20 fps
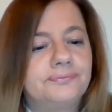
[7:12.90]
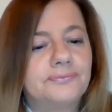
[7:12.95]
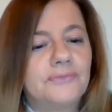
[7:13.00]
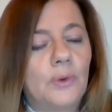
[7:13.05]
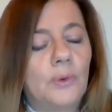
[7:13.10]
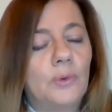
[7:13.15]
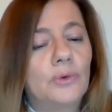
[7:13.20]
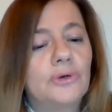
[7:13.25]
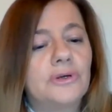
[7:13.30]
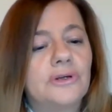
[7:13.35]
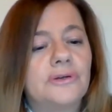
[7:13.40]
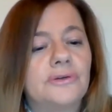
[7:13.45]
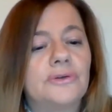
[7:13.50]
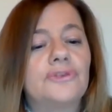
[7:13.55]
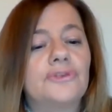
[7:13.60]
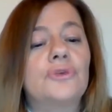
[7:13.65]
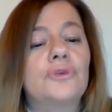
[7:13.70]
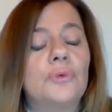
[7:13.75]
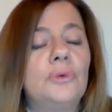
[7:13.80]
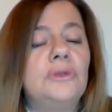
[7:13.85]
or
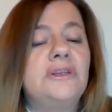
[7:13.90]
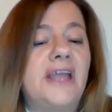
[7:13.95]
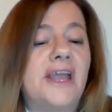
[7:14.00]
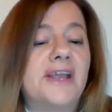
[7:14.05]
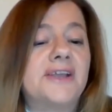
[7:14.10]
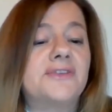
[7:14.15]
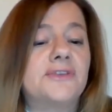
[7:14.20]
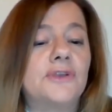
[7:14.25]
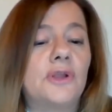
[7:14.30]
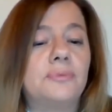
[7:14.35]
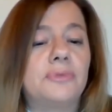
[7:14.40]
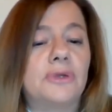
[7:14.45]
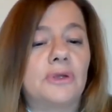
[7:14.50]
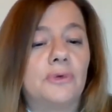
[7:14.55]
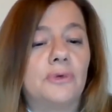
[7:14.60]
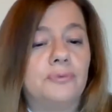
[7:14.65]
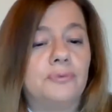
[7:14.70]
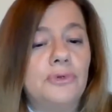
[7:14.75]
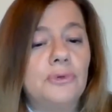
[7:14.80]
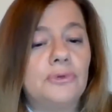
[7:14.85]
school desktop
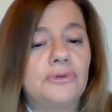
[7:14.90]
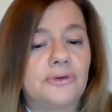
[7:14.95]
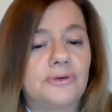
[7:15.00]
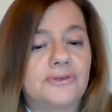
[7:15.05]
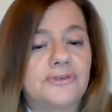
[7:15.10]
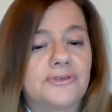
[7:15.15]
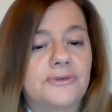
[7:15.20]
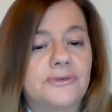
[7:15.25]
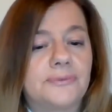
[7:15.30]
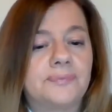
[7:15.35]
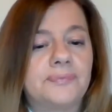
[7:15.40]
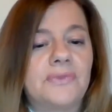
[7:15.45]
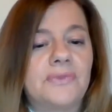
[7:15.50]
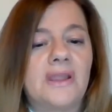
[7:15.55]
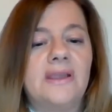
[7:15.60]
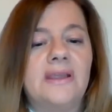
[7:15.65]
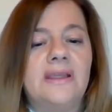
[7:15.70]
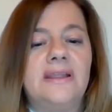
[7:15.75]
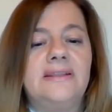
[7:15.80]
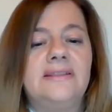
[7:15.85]
computers.
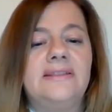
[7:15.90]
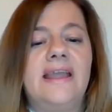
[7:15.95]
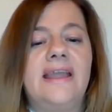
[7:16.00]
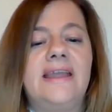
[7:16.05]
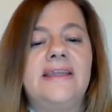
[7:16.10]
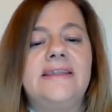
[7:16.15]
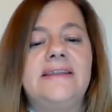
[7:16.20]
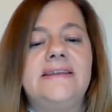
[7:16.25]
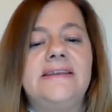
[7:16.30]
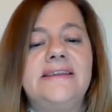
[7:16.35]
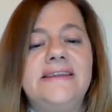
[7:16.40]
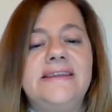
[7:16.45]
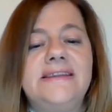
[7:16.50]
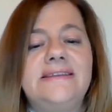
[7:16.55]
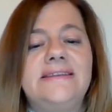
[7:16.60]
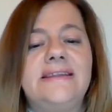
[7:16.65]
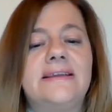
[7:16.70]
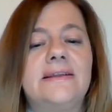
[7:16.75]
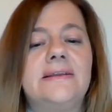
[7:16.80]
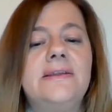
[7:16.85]
They
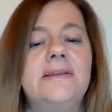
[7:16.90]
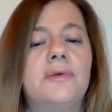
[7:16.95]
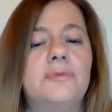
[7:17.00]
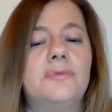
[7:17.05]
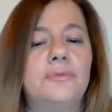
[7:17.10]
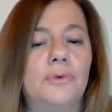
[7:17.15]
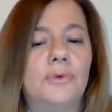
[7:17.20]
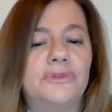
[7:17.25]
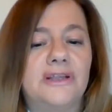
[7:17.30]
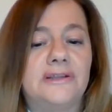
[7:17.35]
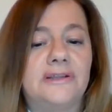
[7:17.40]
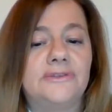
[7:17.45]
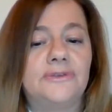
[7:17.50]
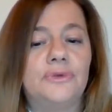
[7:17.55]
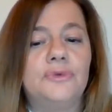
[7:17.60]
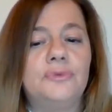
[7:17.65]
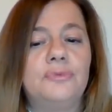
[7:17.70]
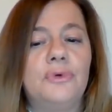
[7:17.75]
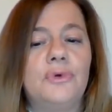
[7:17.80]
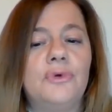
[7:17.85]
need a clear model
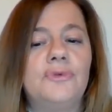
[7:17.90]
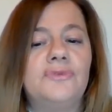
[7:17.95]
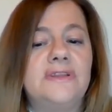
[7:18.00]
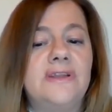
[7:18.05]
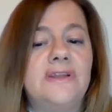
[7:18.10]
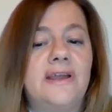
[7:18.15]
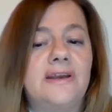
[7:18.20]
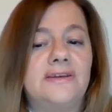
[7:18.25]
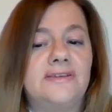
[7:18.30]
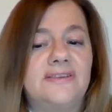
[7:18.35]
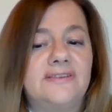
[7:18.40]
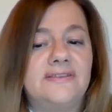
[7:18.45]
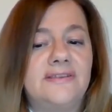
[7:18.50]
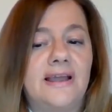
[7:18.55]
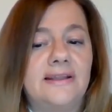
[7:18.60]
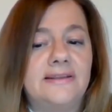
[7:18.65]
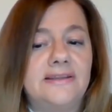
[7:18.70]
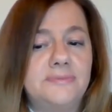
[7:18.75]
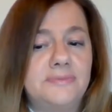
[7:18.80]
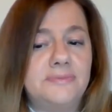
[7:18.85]
to improve their
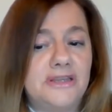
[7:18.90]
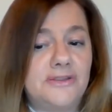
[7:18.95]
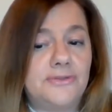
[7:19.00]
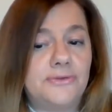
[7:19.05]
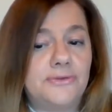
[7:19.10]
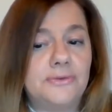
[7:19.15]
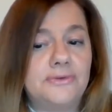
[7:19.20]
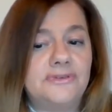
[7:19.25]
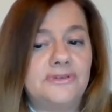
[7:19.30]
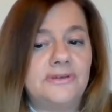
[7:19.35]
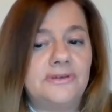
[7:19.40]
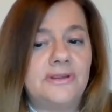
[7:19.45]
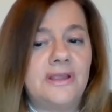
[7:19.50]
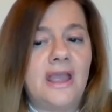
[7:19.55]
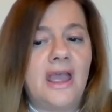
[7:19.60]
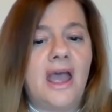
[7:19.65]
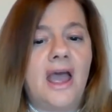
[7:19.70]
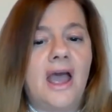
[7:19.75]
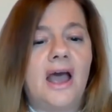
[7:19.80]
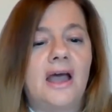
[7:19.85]
study method
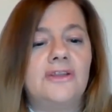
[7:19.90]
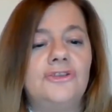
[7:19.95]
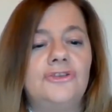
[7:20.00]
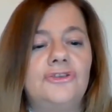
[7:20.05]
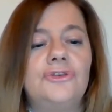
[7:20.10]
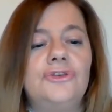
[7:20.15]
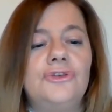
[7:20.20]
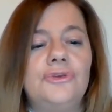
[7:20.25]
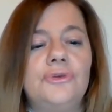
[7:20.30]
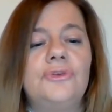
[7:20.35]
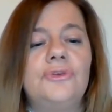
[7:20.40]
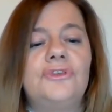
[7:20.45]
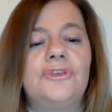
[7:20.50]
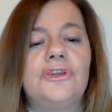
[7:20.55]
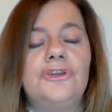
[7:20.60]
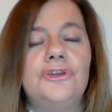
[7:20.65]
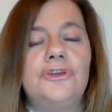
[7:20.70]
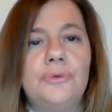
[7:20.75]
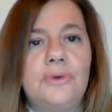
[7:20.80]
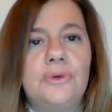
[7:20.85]
and to use
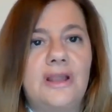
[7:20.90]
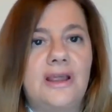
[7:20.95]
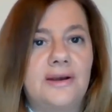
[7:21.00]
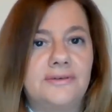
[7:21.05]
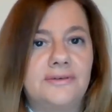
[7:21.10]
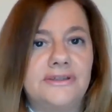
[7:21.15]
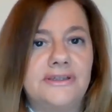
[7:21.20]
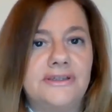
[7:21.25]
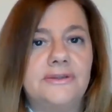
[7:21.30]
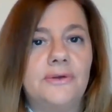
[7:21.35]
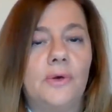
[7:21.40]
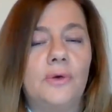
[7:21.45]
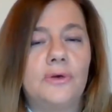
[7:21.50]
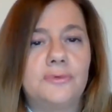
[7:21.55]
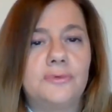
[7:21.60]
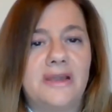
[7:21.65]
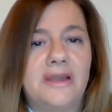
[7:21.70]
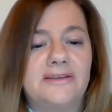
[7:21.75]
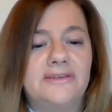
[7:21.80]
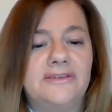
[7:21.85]
new learning,
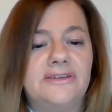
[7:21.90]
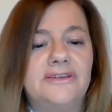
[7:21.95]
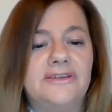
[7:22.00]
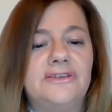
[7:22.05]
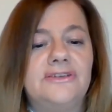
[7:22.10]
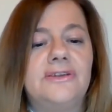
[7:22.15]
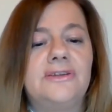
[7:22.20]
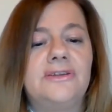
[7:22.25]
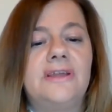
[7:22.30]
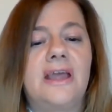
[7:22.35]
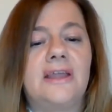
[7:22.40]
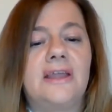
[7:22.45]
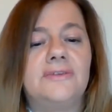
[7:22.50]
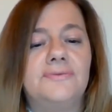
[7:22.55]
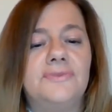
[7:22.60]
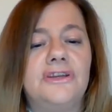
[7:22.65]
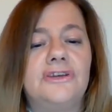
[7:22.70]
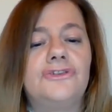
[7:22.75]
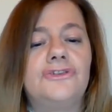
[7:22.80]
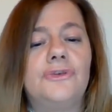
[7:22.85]
augmented
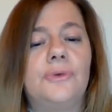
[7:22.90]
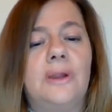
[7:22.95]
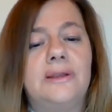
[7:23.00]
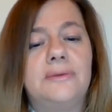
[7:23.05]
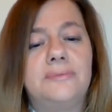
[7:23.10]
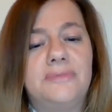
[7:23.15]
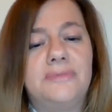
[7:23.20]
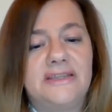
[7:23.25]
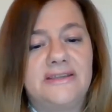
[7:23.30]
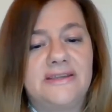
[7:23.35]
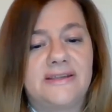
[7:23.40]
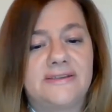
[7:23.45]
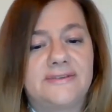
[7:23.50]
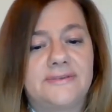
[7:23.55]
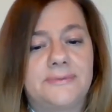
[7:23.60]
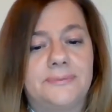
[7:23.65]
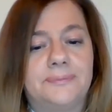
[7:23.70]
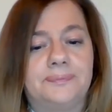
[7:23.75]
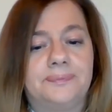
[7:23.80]
and virtual medias.